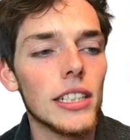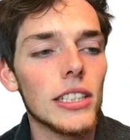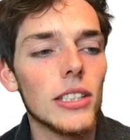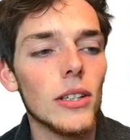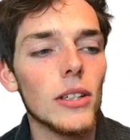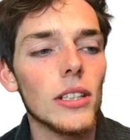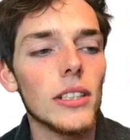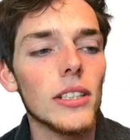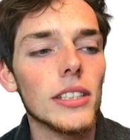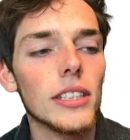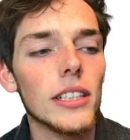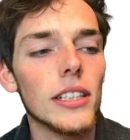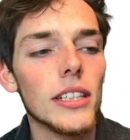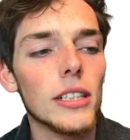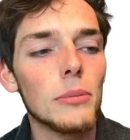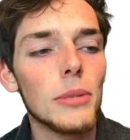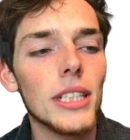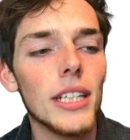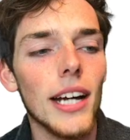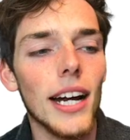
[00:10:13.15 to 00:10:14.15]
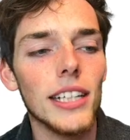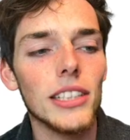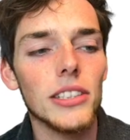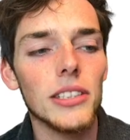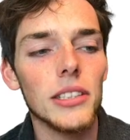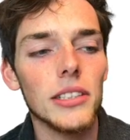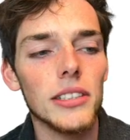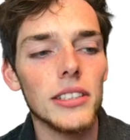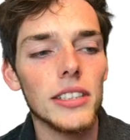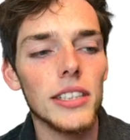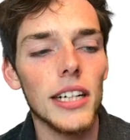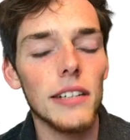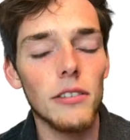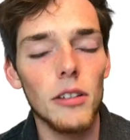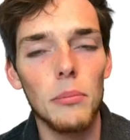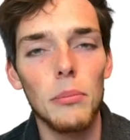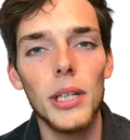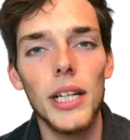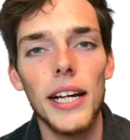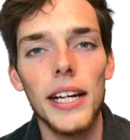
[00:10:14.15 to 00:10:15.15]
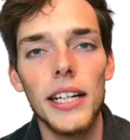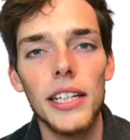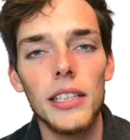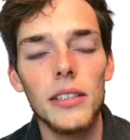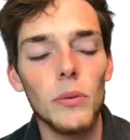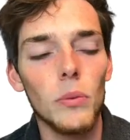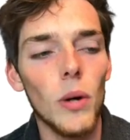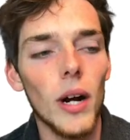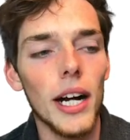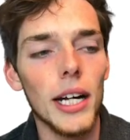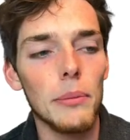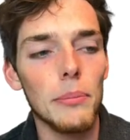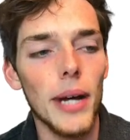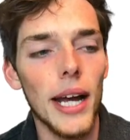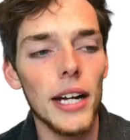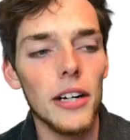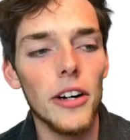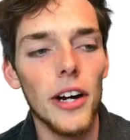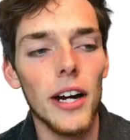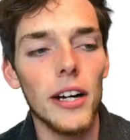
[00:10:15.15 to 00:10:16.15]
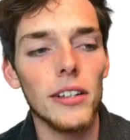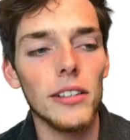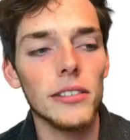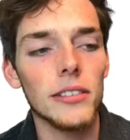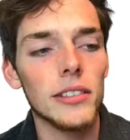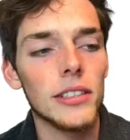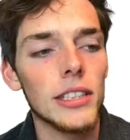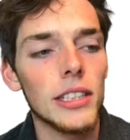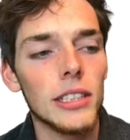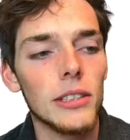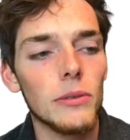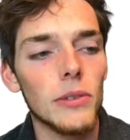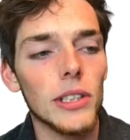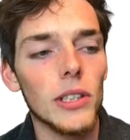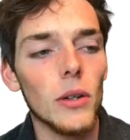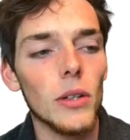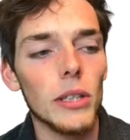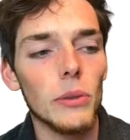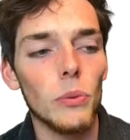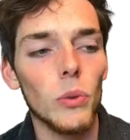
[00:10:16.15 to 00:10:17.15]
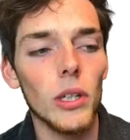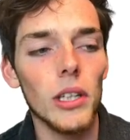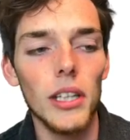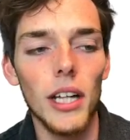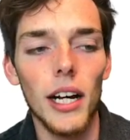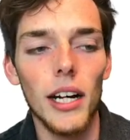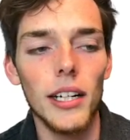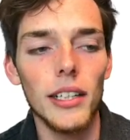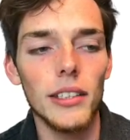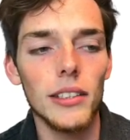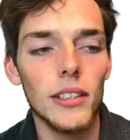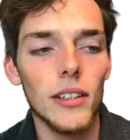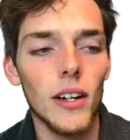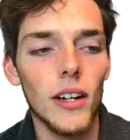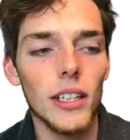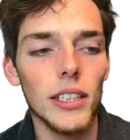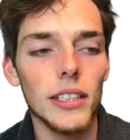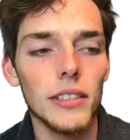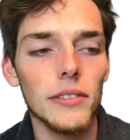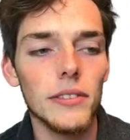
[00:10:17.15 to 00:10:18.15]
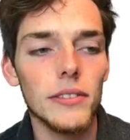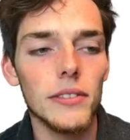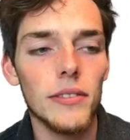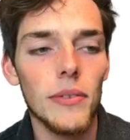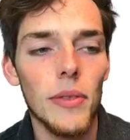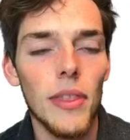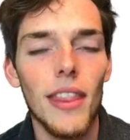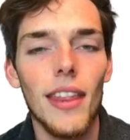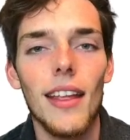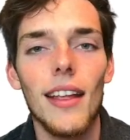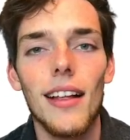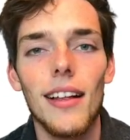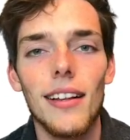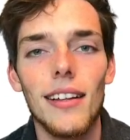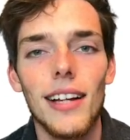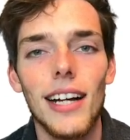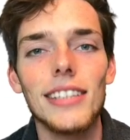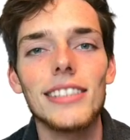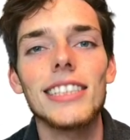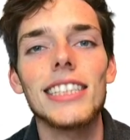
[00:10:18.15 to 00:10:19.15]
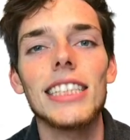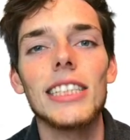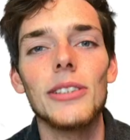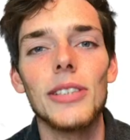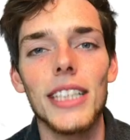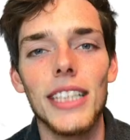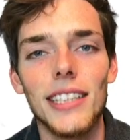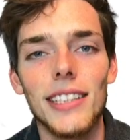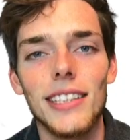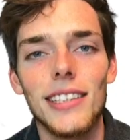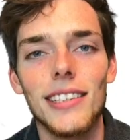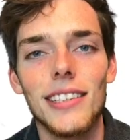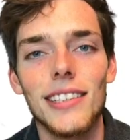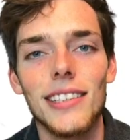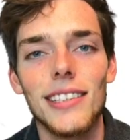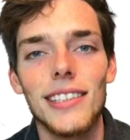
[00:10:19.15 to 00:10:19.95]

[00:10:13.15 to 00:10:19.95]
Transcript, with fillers: so it looks a little bit nicer instead of a blamed white background with only one line on it. I'll see you then.